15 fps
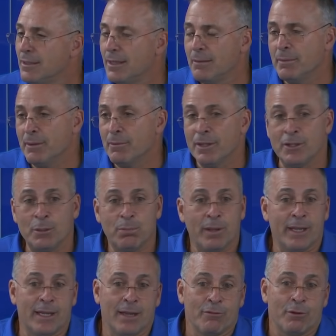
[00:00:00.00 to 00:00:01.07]
I mean, whether you
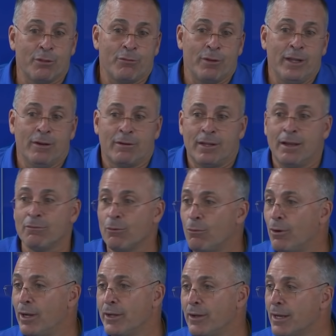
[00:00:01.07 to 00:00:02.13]
play cover three or cover
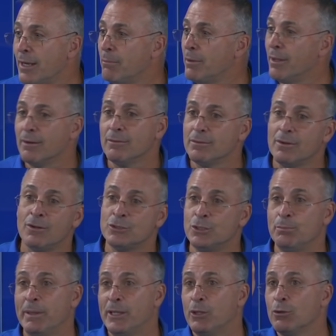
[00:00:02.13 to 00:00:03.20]
one, you're going to be, you know, all
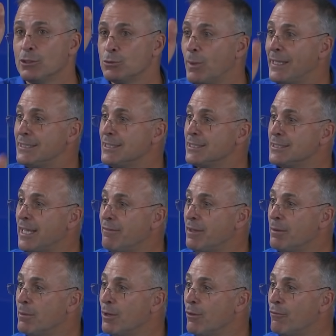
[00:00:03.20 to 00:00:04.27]
you'd be doing is wasting a safety
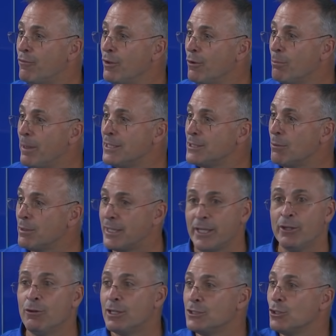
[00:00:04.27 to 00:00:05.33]
in the middle of the field based on what they
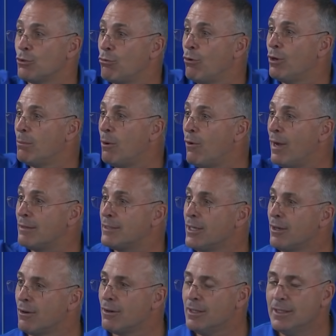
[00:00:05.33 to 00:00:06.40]
do because they're throwing the ball out
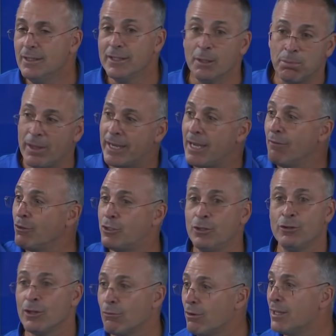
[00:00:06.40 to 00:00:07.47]
there. You play cover
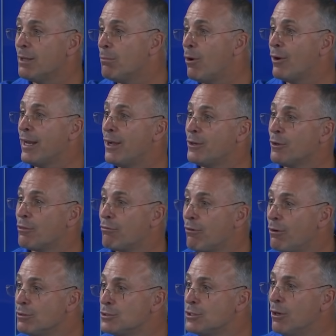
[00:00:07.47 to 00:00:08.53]
two, they'll run the ball down your
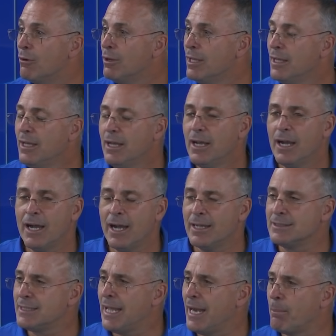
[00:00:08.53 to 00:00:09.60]
throat. So uh,
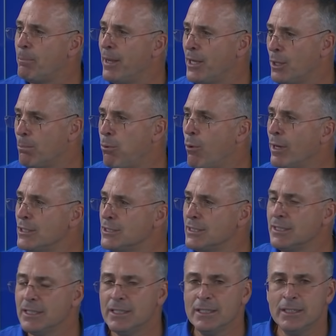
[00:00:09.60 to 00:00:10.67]
it's kind of pick your poison.